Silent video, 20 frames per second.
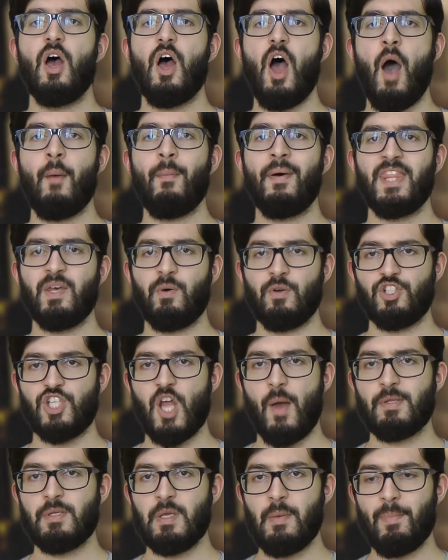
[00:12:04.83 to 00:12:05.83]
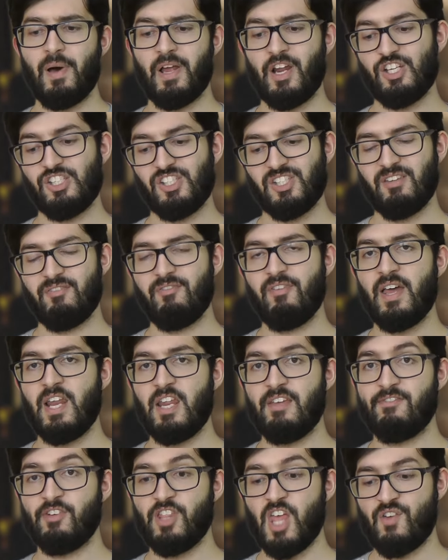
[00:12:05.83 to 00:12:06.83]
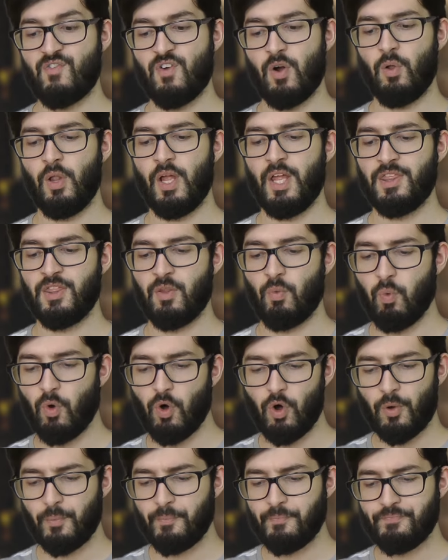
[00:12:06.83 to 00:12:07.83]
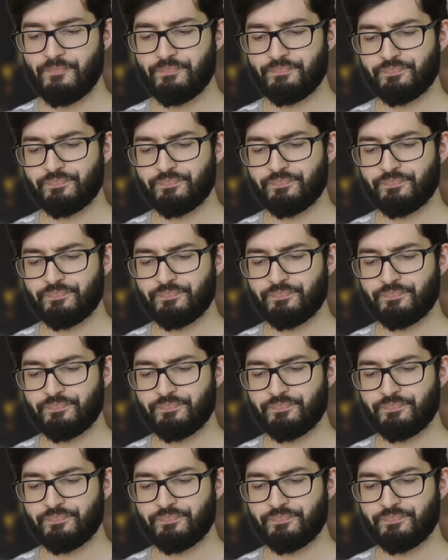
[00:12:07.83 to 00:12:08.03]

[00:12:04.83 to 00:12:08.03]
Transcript: and they want Germany to be punished severely for their role in the war.